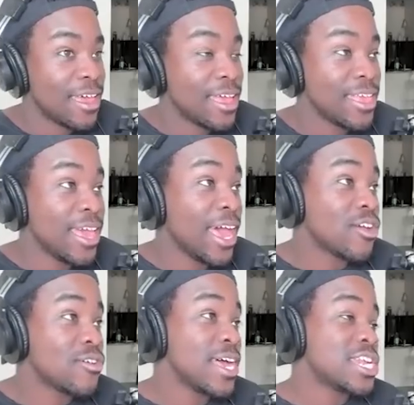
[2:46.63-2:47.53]
Yeah. Yeah, I
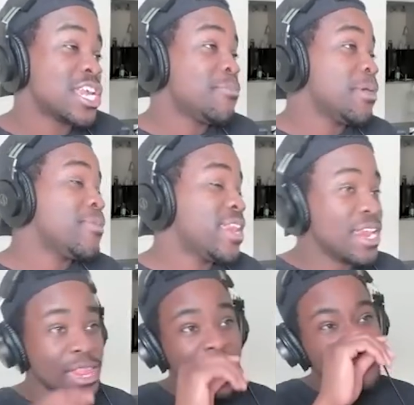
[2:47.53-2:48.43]
ain't gonna lie. Chef PP
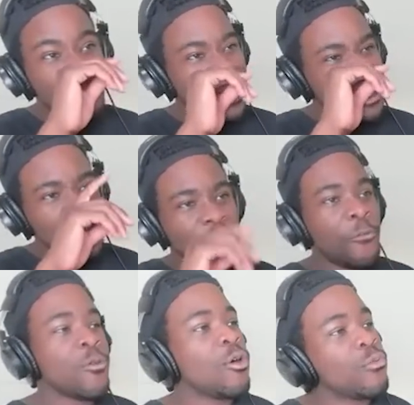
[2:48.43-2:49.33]
did a lot for
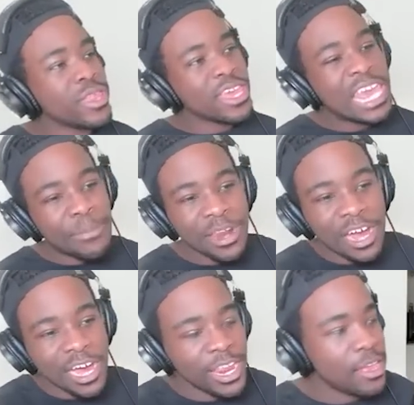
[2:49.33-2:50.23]
Biogen. We're gonna really keep it
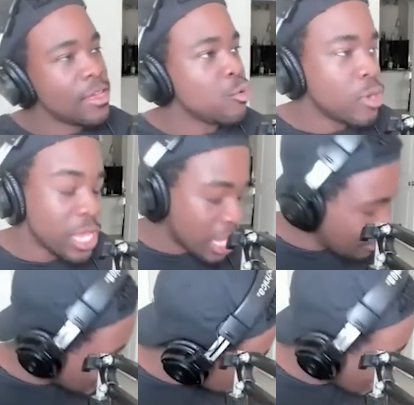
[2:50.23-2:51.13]
a hundred. We're gonna
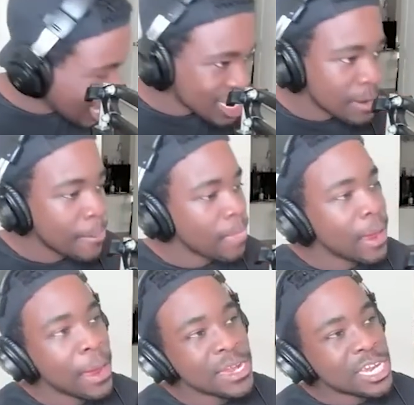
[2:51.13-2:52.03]
keep it a thousand.
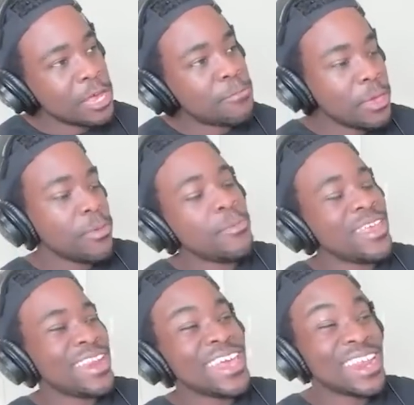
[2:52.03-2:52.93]
Chef
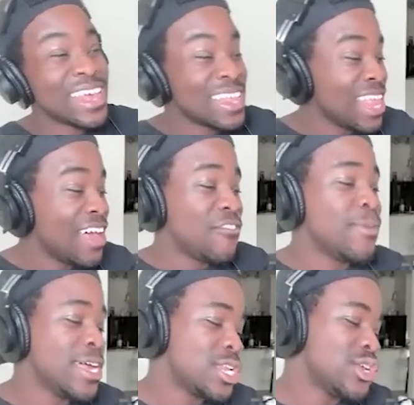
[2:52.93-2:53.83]
PP did a lot for
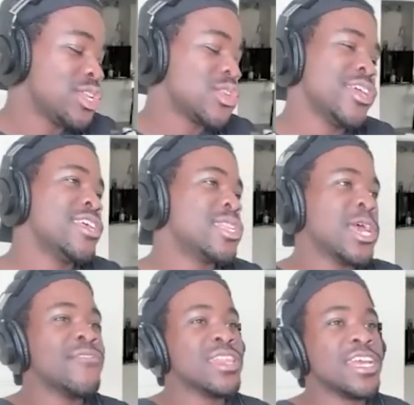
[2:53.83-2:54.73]
Biogen, so he
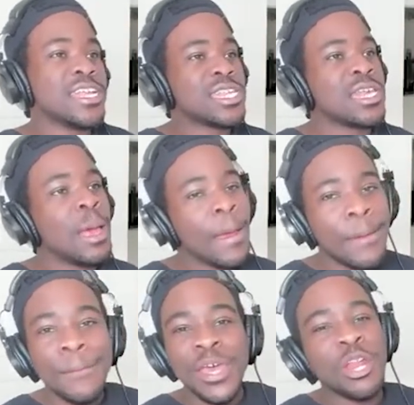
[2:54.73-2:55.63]
deserve at least
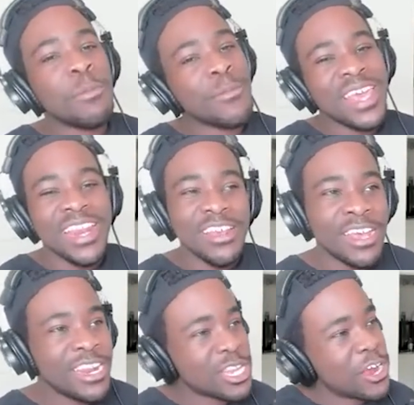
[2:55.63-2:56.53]
minimum. He need,
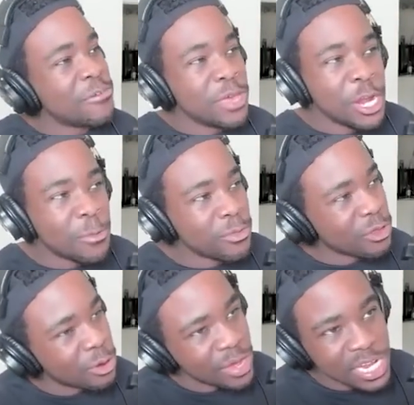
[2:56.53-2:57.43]
he deserve minimum
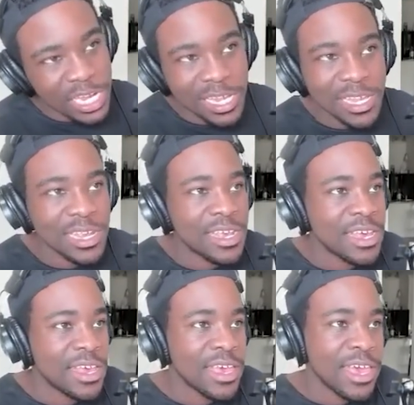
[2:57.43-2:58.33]
three wishes.
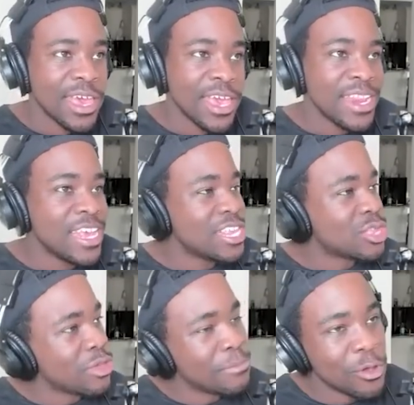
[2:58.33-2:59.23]
He need
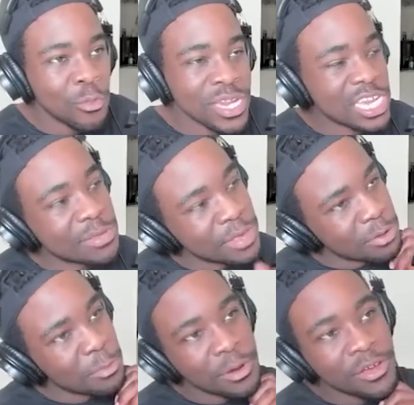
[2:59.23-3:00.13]
three wishes
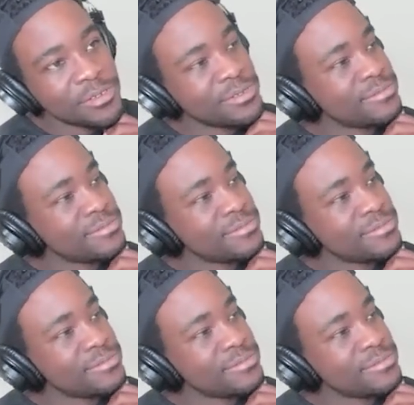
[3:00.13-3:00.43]
minimum, bro.